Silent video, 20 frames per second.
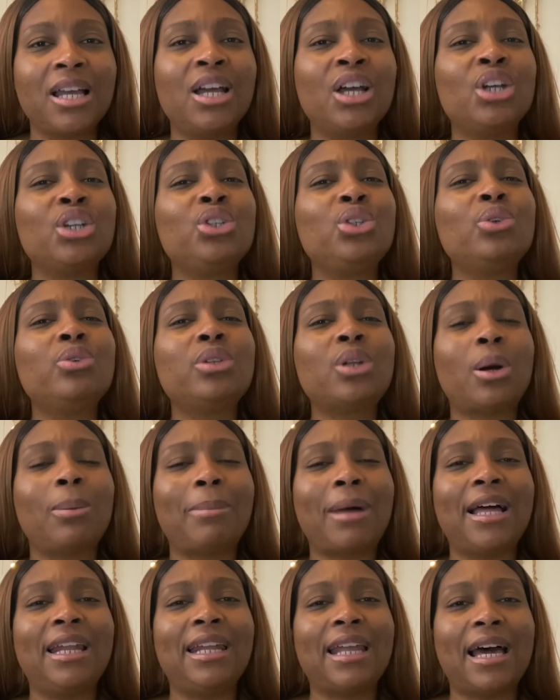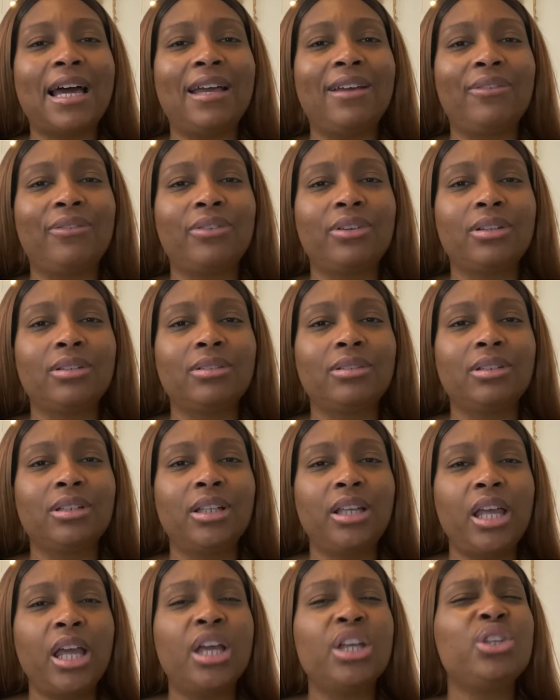You know my life.
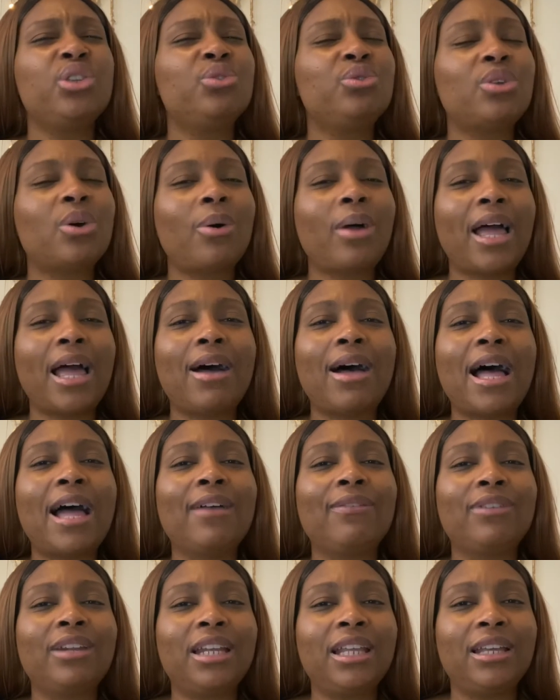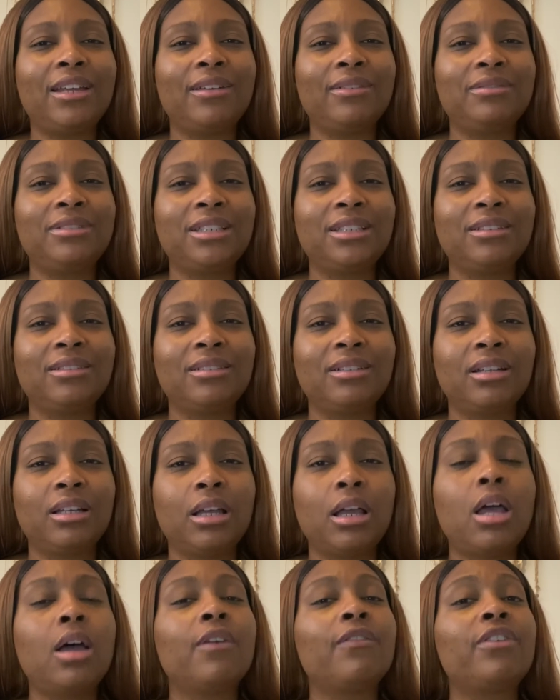You know how I've lived.
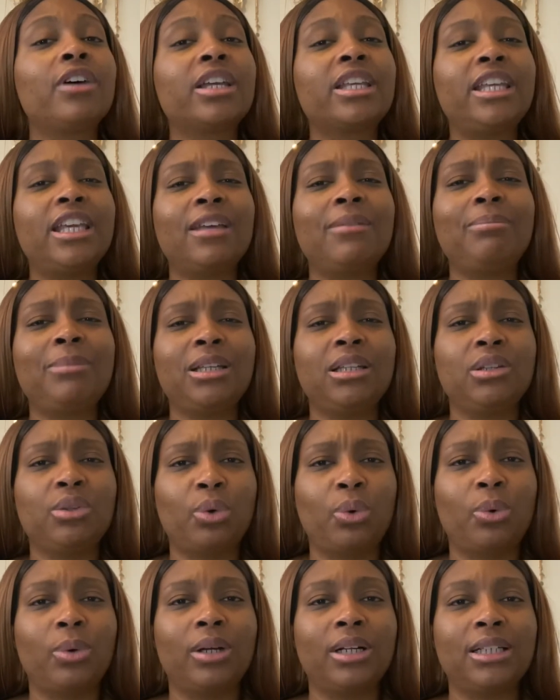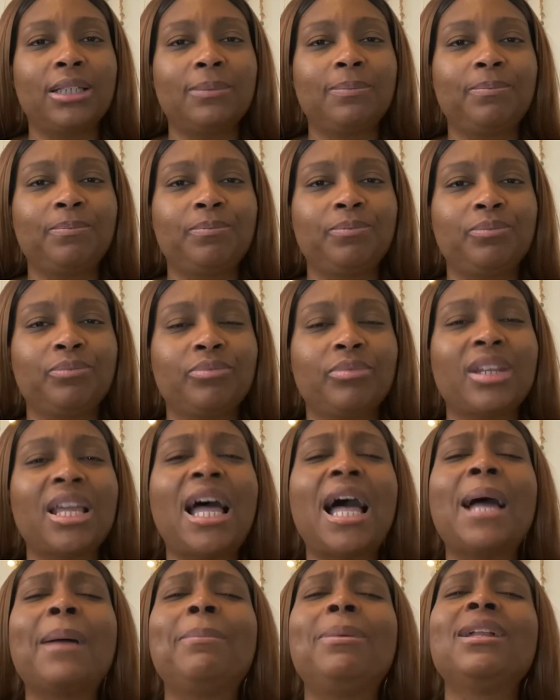Forgive me, Lord.
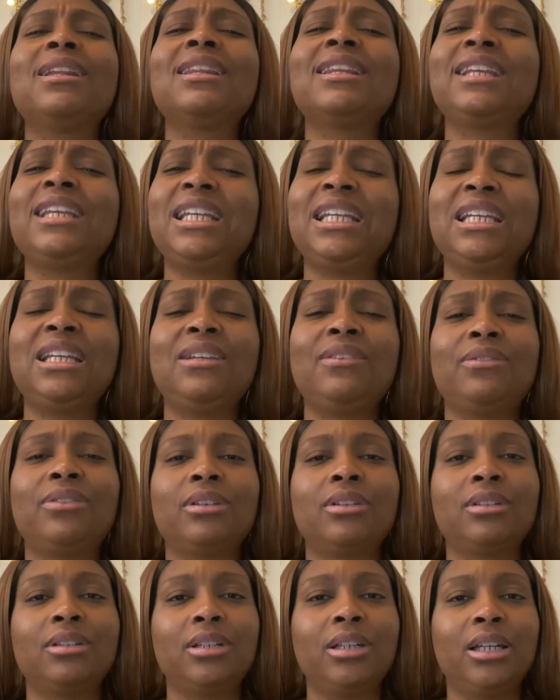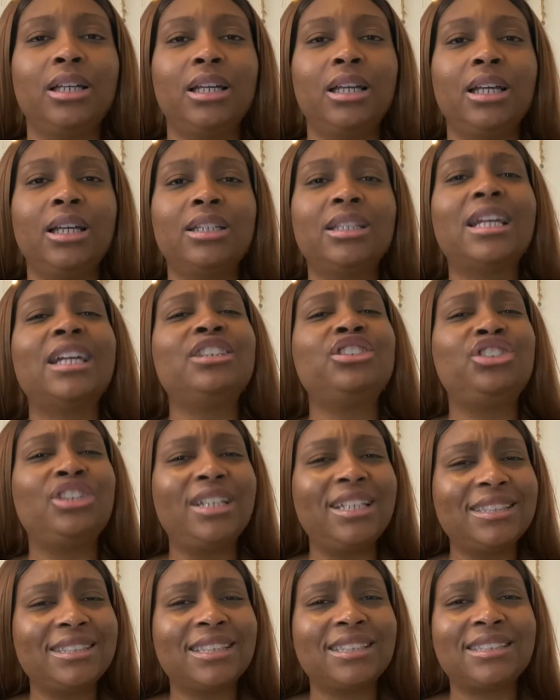I believe that
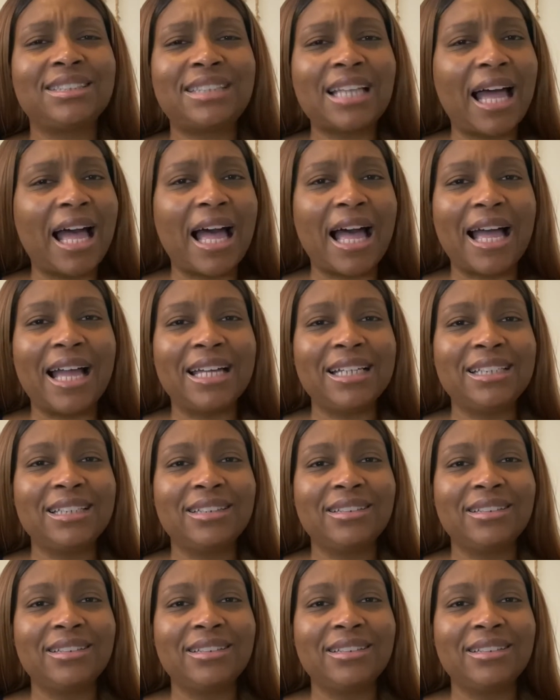Jesus died